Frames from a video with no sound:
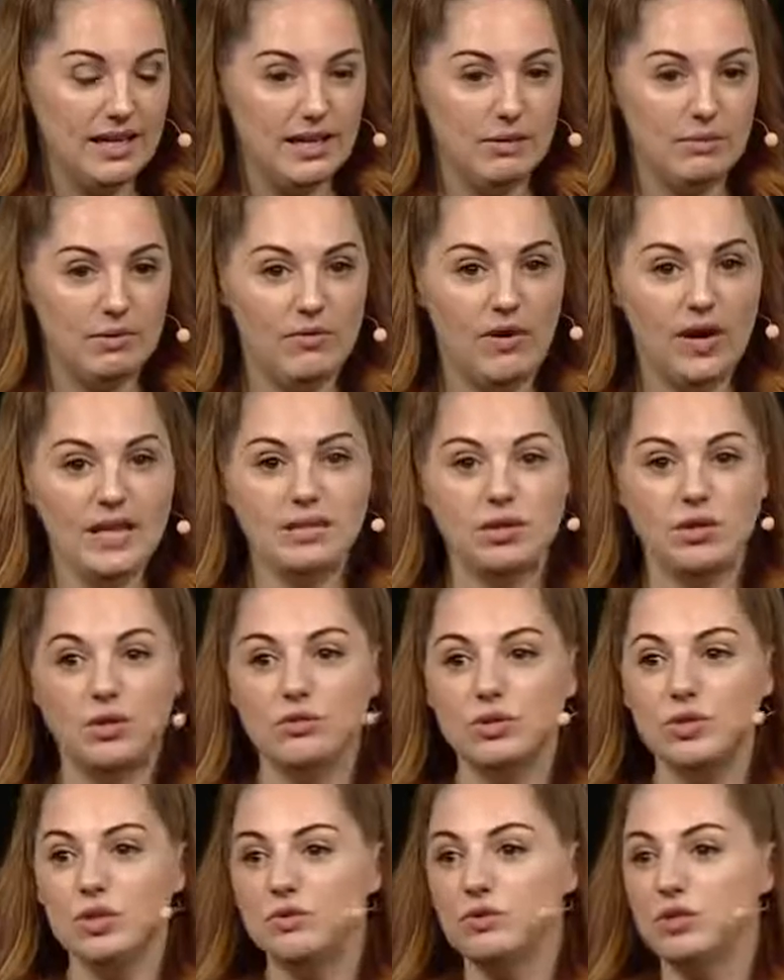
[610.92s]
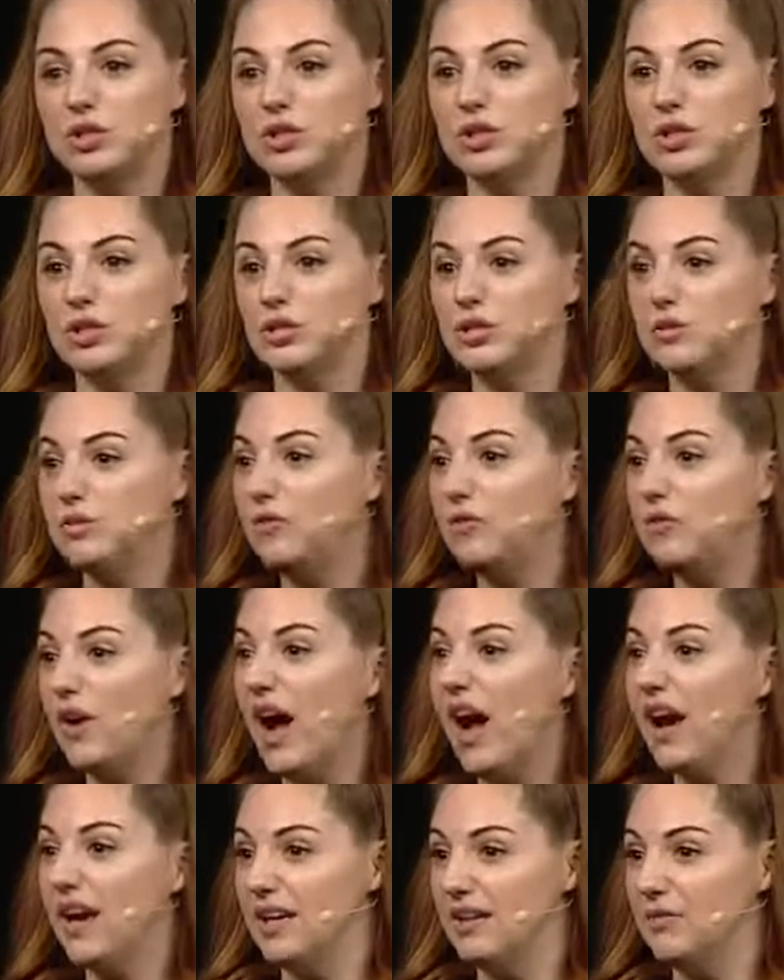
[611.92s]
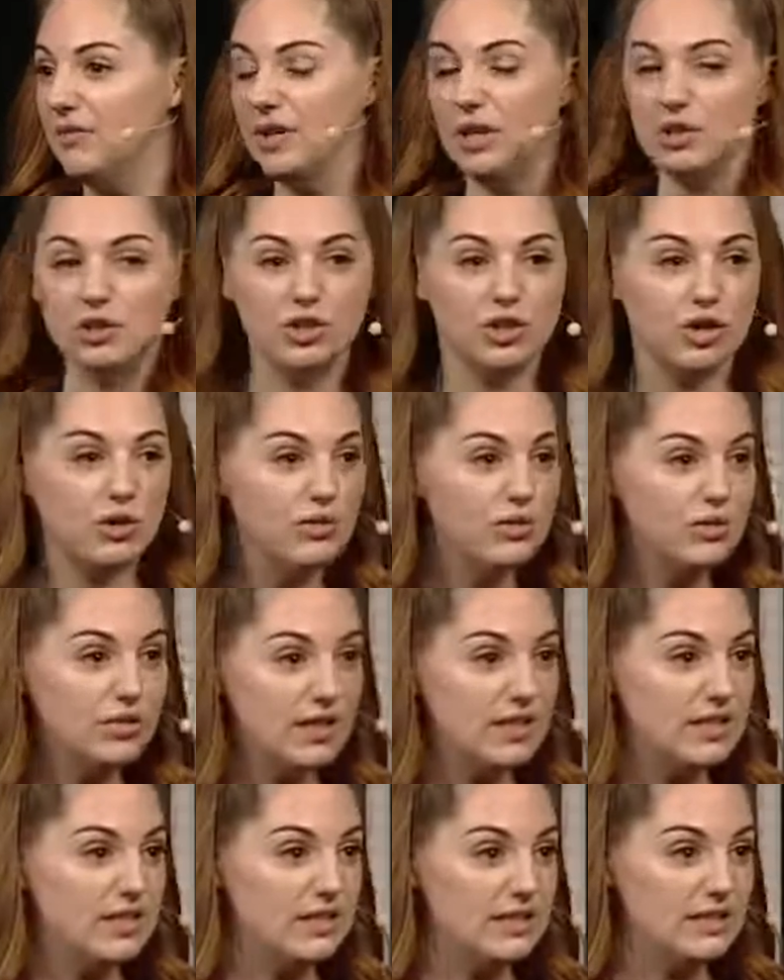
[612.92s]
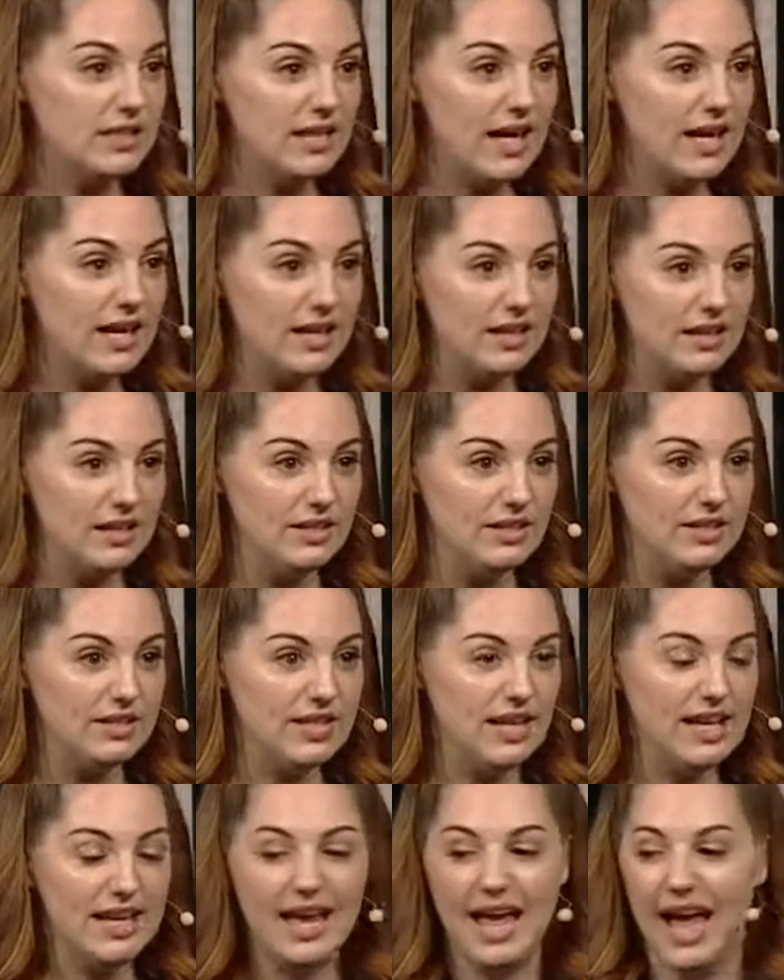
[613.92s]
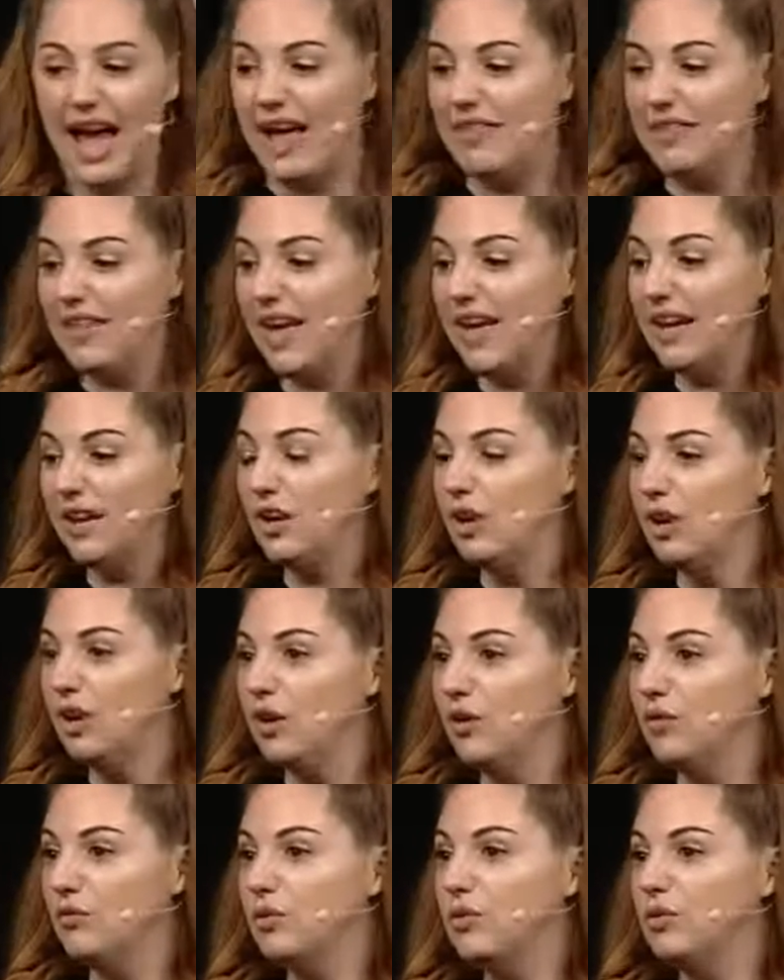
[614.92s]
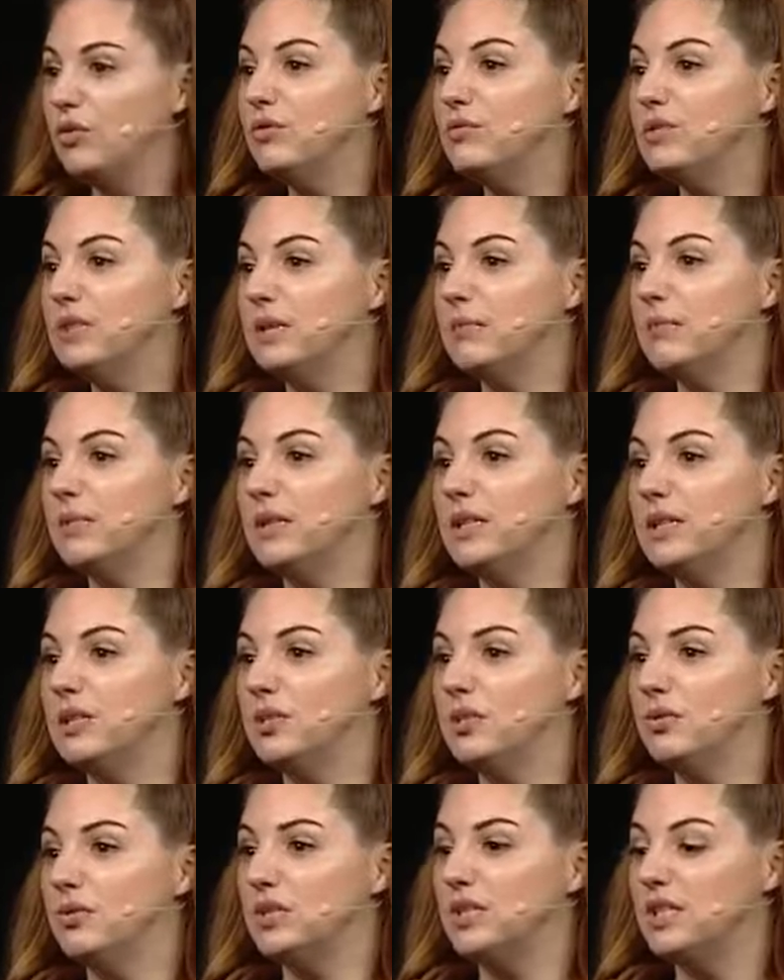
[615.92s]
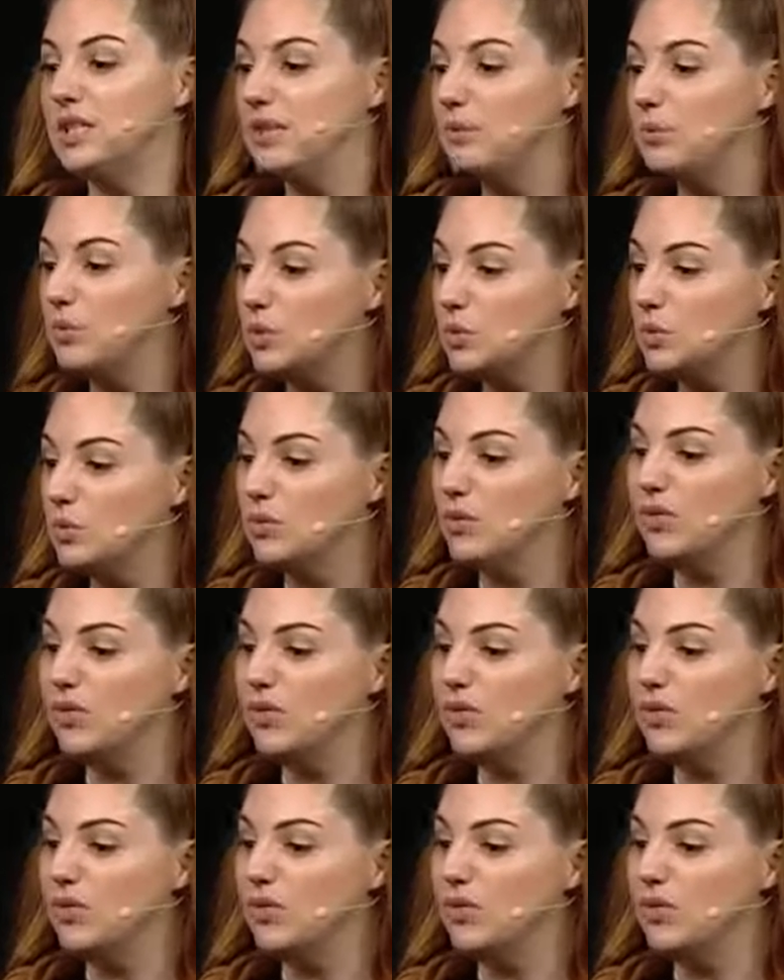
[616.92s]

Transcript: But if I told you to just do 5, and I'll show you this in a second, and then recruit somebody into your team, which will